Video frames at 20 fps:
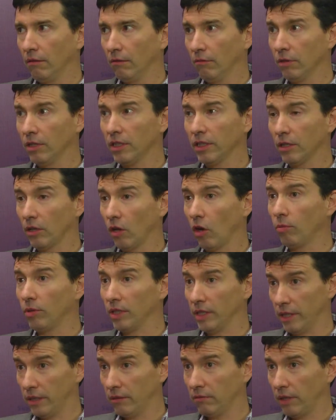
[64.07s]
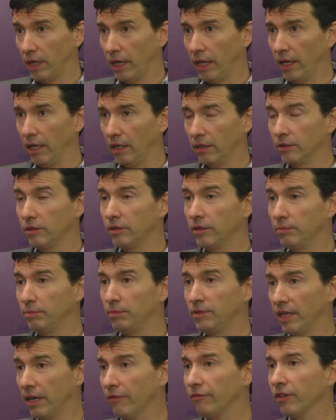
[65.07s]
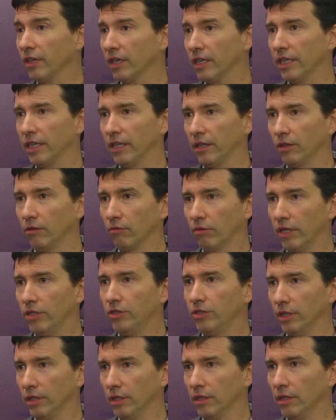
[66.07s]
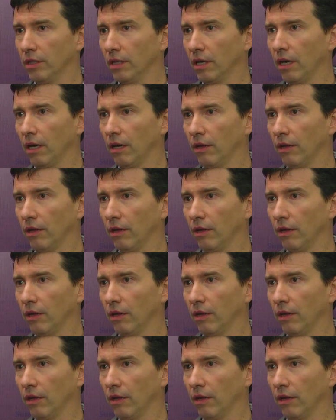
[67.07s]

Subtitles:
really globally, and definitely in the region,